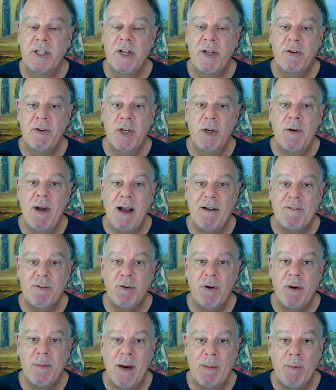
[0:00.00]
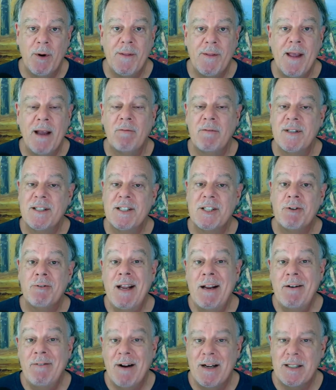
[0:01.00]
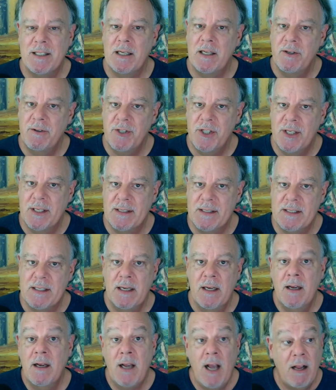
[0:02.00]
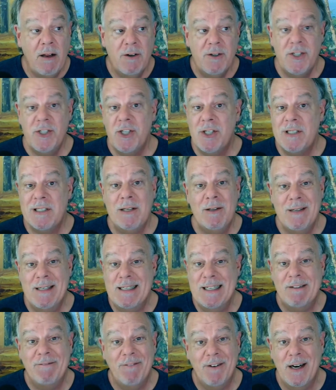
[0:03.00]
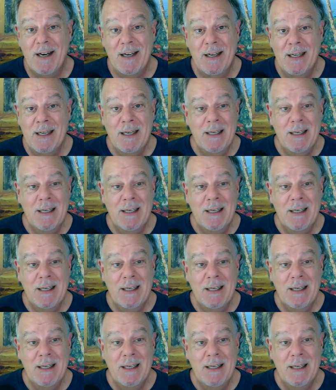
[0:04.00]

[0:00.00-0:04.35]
you do have to remember that with screen resolutions, colors just look different.